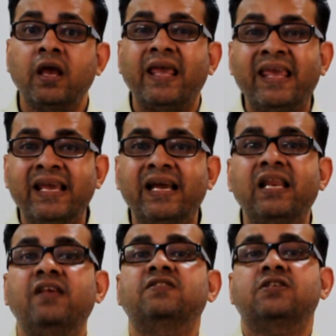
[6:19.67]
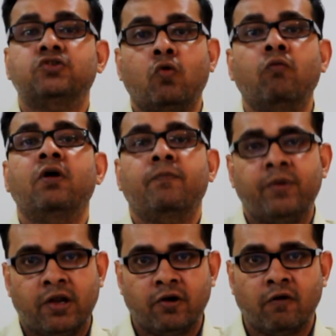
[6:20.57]
increases over a
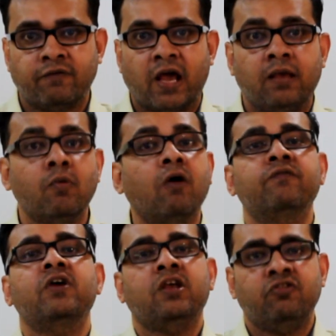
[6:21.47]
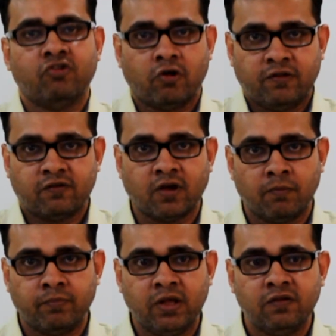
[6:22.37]
period of time of the insurance
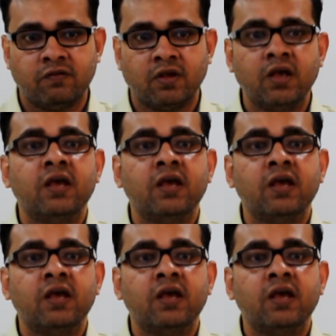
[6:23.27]
companies.